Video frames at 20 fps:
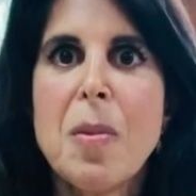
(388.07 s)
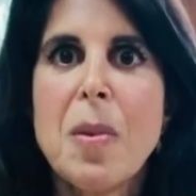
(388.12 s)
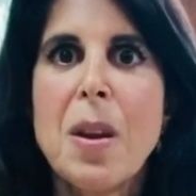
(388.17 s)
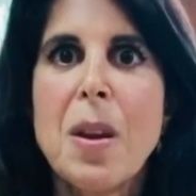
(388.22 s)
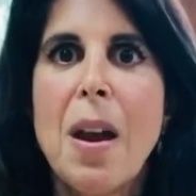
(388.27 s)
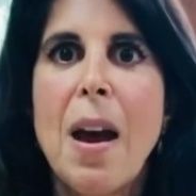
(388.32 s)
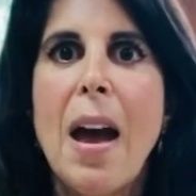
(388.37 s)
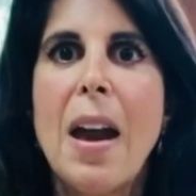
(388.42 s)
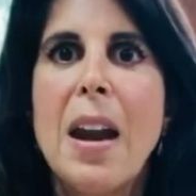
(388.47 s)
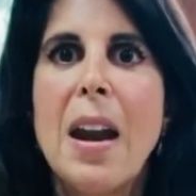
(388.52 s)

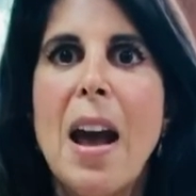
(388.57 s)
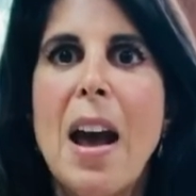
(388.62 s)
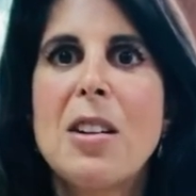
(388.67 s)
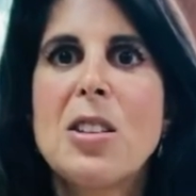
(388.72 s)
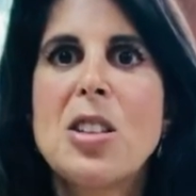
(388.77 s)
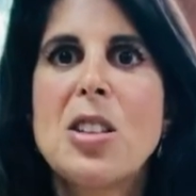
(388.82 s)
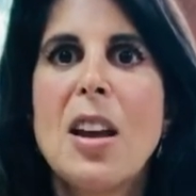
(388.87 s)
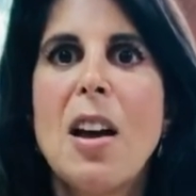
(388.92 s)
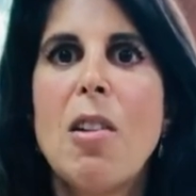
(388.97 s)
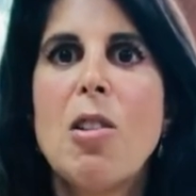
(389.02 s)
and
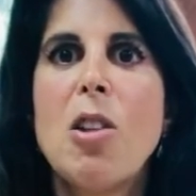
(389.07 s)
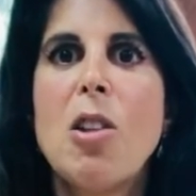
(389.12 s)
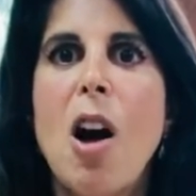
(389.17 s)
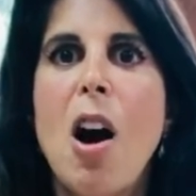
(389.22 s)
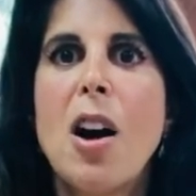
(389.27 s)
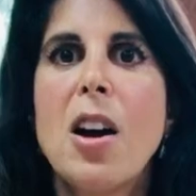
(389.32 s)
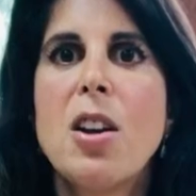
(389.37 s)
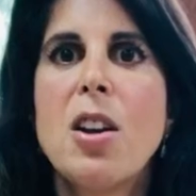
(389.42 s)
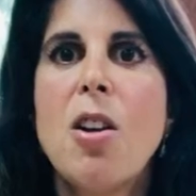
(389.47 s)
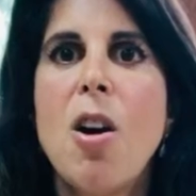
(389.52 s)
exhale
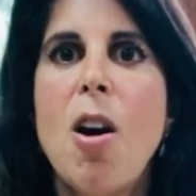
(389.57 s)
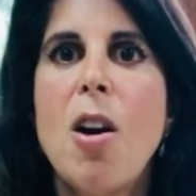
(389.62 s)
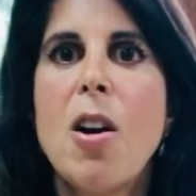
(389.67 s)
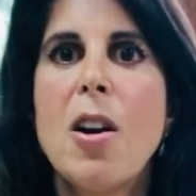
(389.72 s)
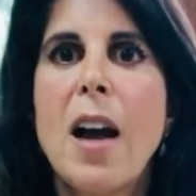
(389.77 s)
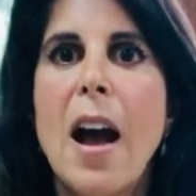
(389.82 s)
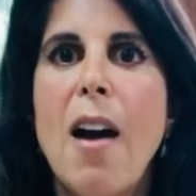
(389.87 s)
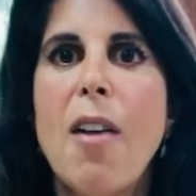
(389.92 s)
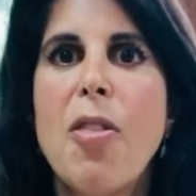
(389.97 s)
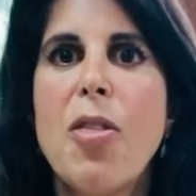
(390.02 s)
long and
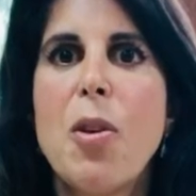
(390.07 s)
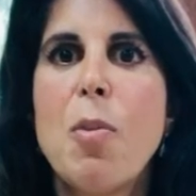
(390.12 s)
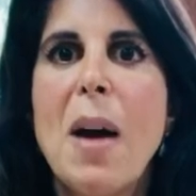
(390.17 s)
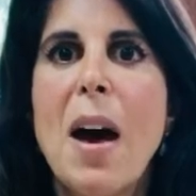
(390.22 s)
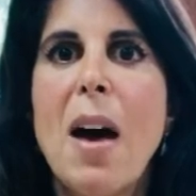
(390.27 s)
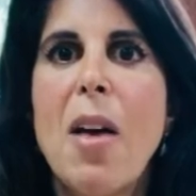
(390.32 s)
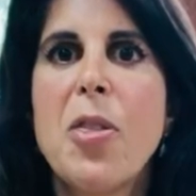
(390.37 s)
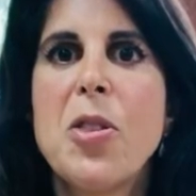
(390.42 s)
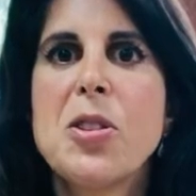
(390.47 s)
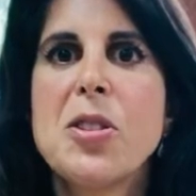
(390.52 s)
hard out the
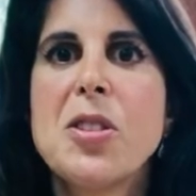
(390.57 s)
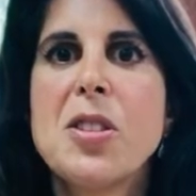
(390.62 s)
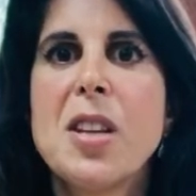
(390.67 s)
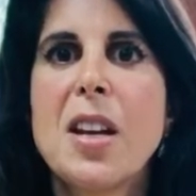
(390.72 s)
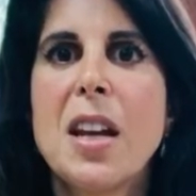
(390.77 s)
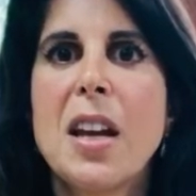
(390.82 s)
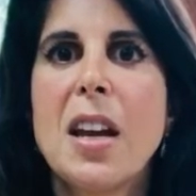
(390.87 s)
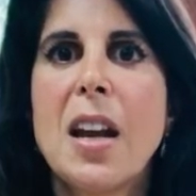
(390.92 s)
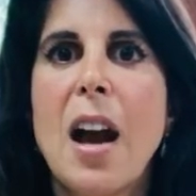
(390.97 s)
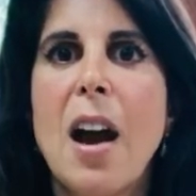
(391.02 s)
mouth,
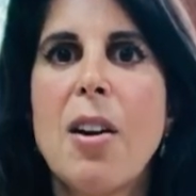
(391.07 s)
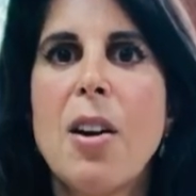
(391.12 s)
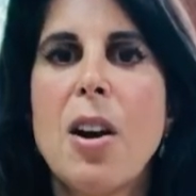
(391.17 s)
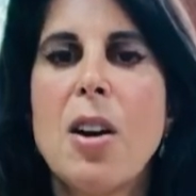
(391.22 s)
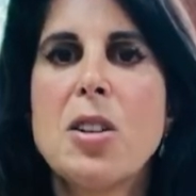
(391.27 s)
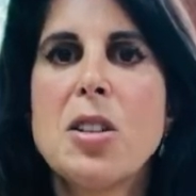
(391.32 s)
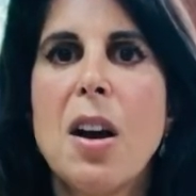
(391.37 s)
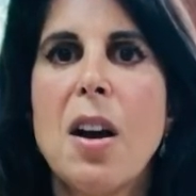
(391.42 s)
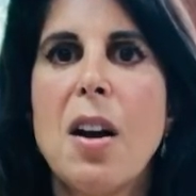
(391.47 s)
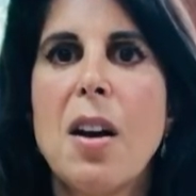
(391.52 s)
sticking out
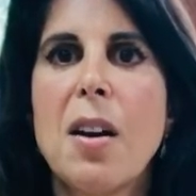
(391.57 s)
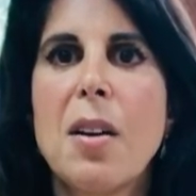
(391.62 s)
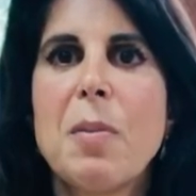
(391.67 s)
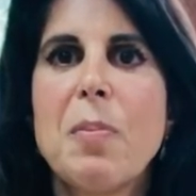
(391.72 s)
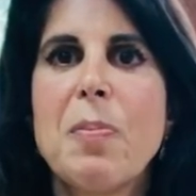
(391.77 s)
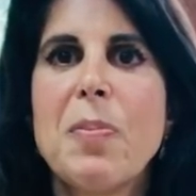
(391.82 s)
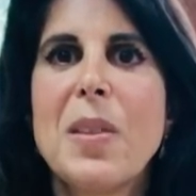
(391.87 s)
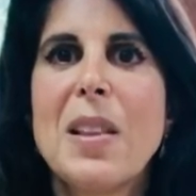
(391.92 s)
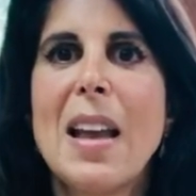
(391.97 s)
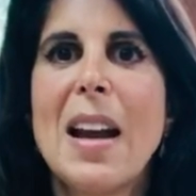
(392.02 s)
our tongue
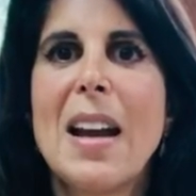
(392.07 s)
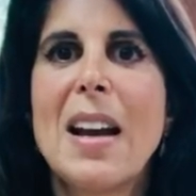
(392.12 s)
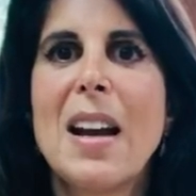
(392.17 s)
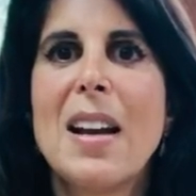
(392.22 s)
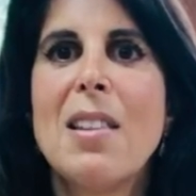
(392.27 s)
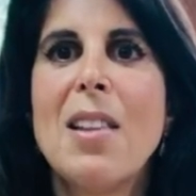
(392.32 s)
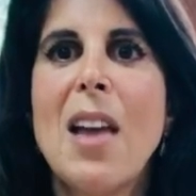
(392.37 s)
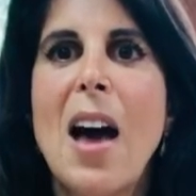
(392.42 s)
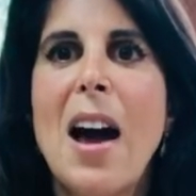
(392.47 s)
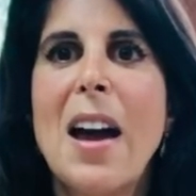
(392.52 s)
like
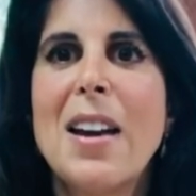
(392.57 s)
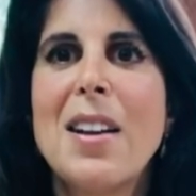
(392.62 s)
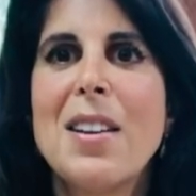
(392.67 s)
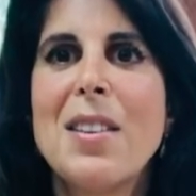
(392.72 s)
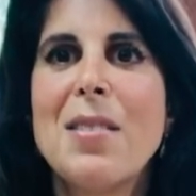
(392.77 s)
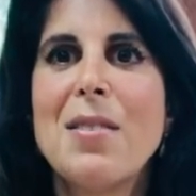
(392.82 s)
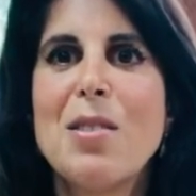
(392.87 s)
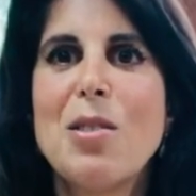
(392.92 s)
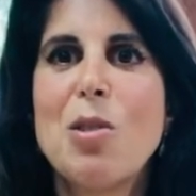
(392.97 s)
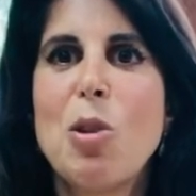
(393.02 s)
a lion
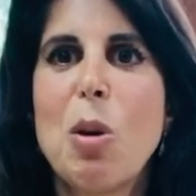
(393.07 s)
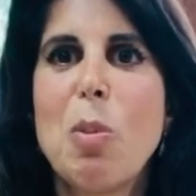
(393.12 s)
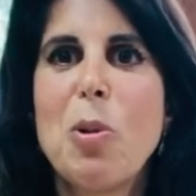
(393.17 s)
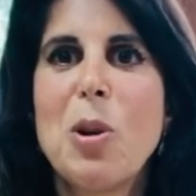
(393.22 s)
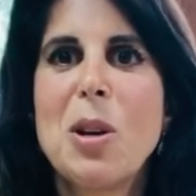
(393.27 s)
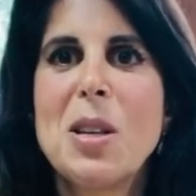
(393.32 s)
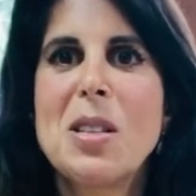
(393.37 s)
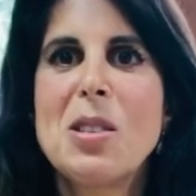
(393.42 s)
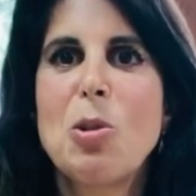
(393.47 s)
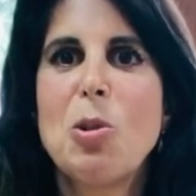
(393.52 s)
or
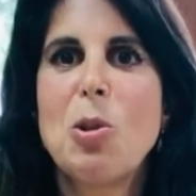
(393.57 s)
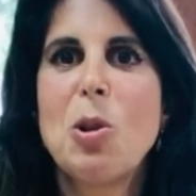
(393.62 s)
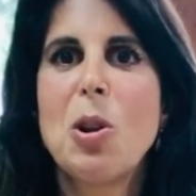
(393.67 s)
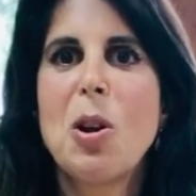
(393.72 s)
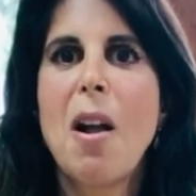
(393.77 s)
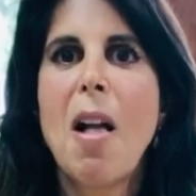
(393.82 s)
preschooler.